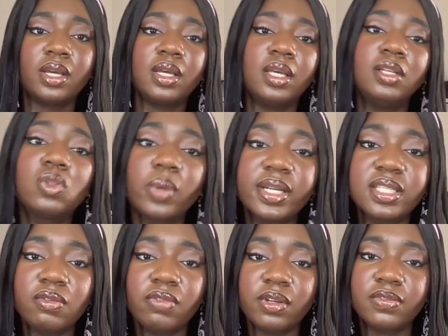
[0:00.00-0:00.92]
In
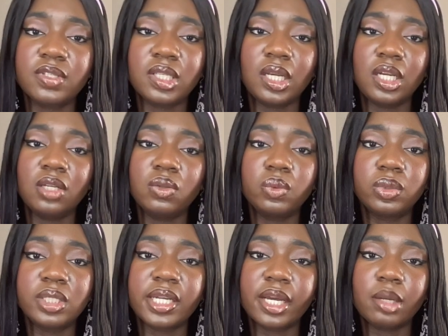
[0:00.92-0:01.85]
2015,
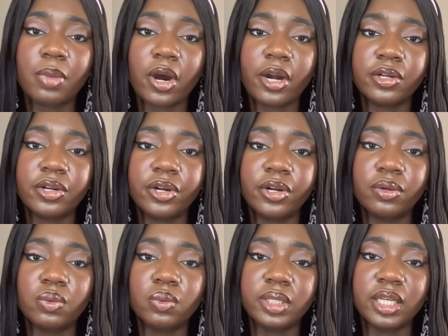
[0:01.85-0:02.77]
Wooden
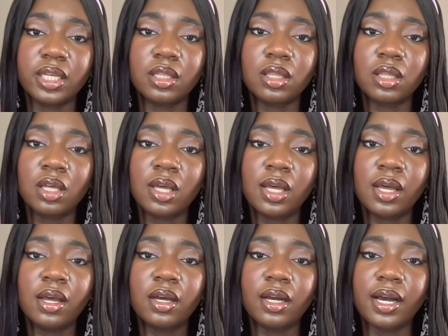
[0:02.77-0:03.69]
partnered with
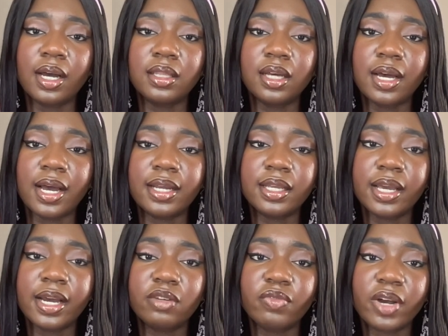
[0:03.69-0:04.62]
the
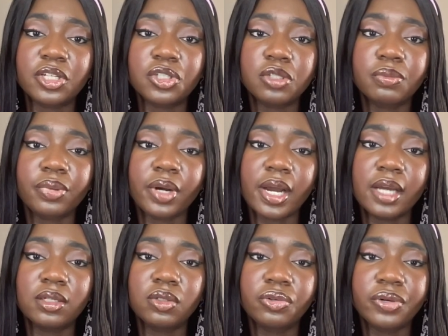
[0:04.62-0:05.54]
Ghanaian fashion
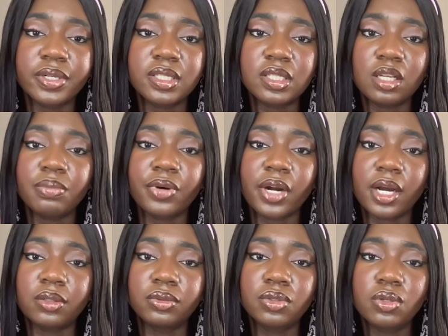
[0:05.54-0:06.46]
brand Christy
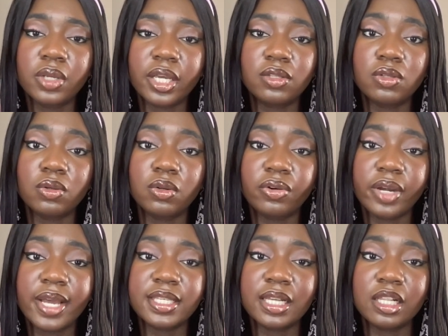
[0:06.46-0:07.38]
Brown to
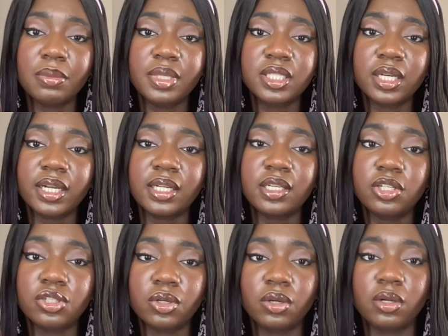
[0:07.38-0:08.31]
create a limited
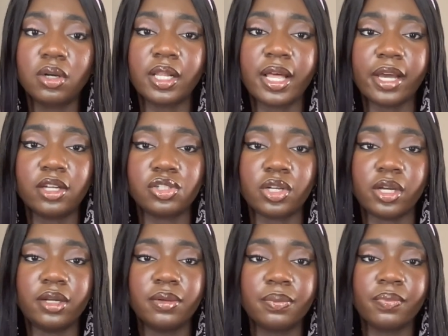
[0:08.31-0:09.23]
edition
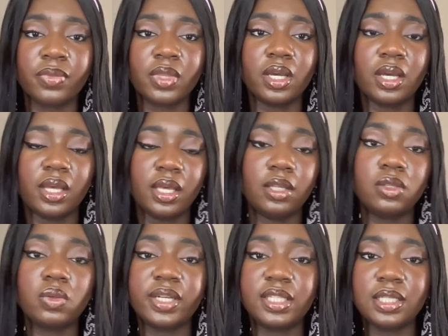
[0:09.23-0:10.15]
collection. In
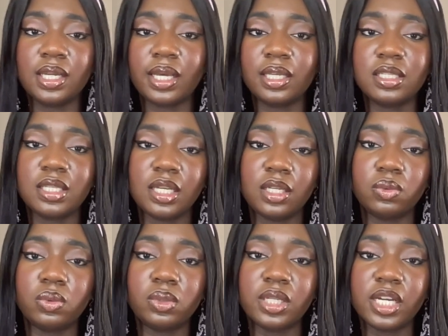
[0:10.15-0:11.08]

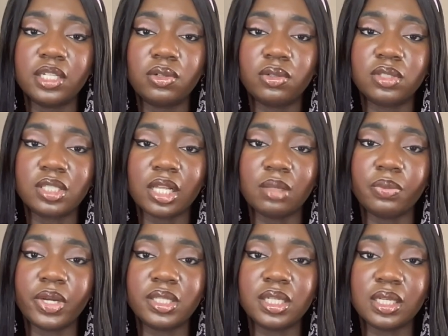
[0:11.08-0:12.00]
2019, Wooden
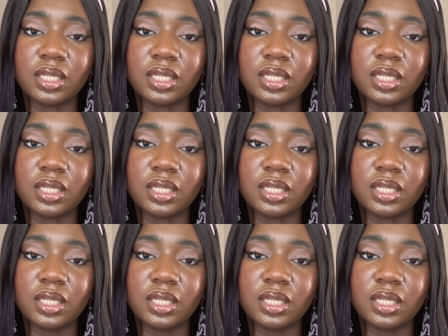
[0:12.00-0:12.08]
celebrated